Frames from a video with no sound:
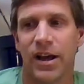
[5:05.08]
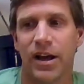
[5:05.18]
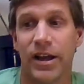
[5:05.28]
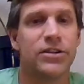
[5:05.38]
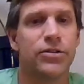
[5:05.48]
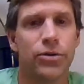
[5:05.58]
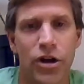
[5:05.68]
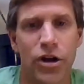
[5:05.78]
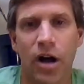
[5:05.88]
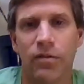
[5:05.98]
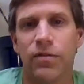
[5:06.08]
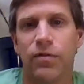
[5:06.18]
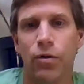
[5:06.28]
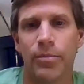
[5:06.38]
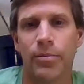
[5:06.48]
uh, into a novel
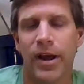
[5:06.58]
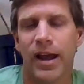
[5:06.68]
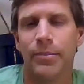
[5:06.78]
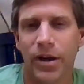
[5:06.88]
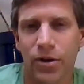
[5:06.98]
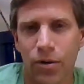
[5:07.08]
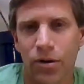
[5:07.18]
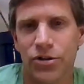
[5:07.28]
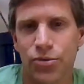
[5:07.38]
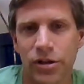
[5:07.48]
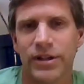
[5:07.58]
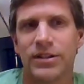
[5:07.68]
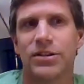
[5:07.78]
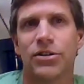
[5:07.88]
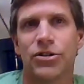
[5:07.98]
form. And my goal is really
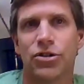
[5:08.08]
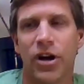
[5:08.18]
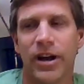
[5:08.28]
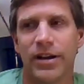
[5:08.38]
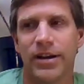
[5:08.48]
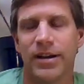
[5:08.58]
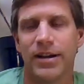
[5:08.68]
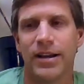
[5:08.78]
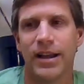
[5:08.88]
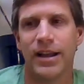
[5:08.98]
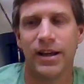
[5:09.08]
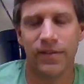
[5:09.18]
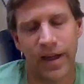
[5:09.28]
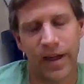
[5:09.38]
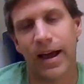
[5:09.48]
to try to
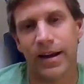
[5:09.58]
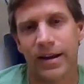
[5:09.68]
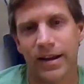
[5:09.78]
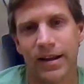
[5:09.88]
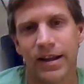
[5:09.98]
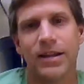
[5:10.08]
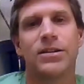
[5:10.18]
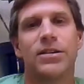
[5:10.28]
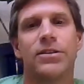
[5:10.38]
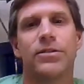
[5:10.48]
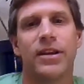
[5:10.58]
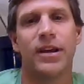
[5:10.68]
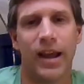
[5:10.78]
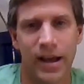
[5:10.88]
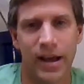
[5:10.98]
give that into the
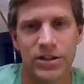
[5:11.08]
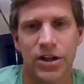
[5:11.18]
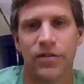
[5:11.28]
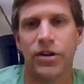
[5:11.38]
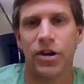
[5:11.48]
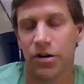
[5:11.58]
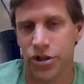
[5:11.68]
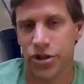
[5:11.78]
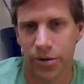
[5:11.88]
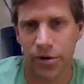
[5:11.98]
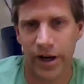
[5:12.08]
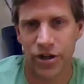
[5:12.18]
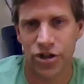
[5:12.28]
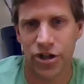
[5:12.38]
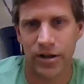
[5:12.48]
hands of a younger
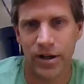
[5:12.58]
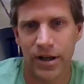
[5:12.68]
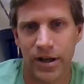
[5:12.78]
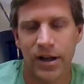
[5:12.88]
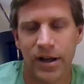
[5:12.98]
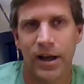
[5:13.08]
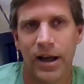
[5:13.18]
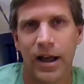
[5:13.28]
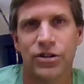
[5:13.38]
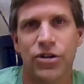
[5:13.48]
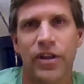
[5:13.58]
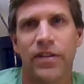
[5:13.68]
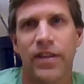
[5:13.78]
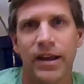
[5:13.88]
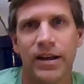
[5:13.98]
generation so that
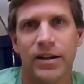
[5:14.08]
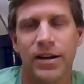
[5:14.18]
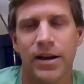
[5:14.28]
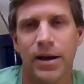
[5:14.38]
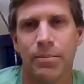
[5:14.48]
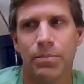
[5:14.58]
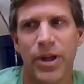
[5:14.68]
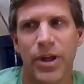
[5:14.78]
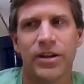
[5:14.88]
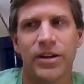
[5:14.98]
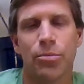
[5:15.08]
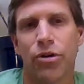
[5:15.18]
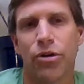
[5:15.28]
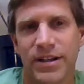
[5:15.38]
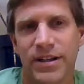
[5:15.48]
they can um, begin to
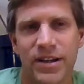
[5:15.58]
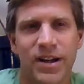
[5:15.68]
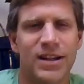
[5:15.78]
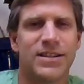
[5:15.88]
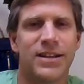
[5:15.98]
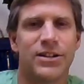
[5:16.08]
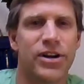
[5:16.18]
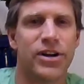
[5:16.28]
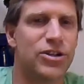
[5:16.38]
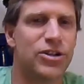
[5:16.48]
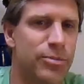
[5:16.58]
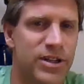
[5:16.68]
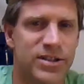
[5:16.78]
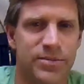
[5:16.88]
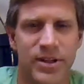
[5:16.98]
embrace and not see
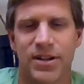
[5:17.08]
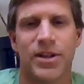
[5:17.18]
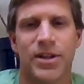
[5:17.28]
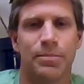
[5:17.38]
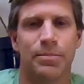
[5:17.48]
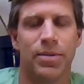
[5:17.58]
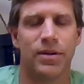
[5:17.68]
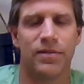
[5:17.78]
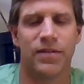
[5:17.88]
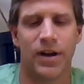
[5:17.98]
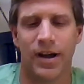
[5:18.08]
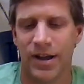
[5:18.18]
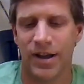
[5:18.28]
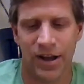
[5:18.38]
transhumanism as some type of uh,